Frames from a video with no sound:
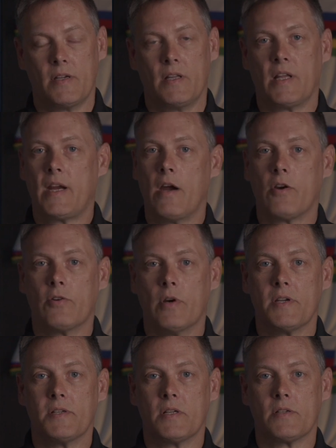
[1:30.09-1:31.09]
and the
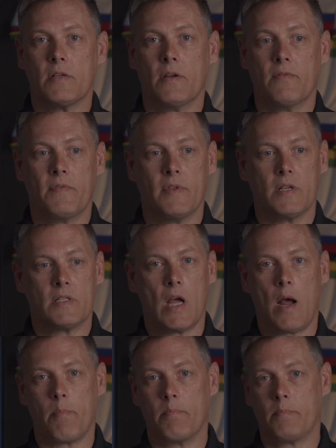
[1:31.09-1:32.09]
characteristics of the
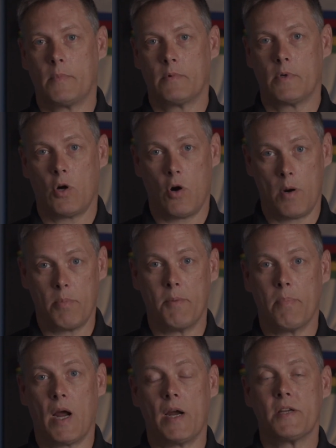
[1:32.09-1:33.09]
top
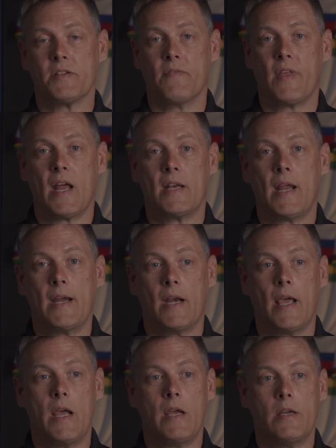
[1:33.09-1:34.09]
carbon bikes of that day
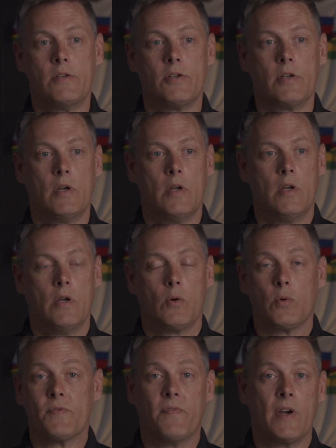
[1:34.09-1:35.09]
and age
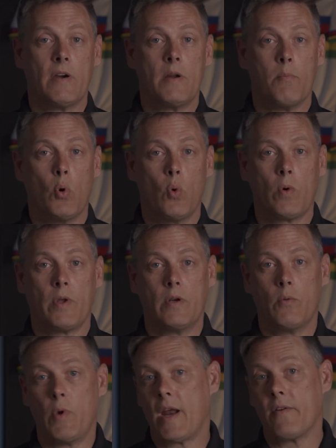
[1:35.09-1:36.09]
was very
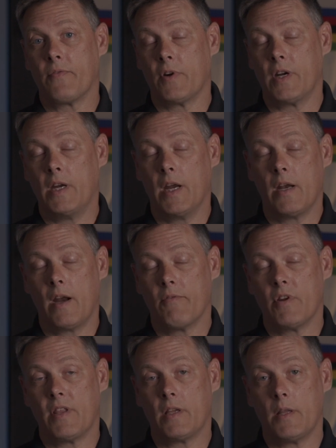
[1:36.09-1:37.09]
important. And we had to forget
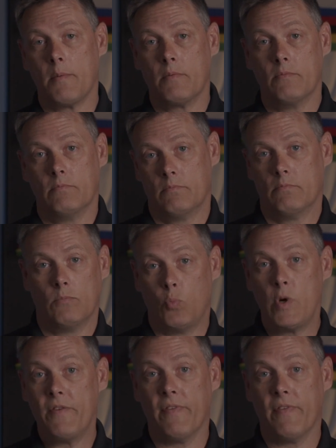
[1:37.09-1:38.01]
everything that we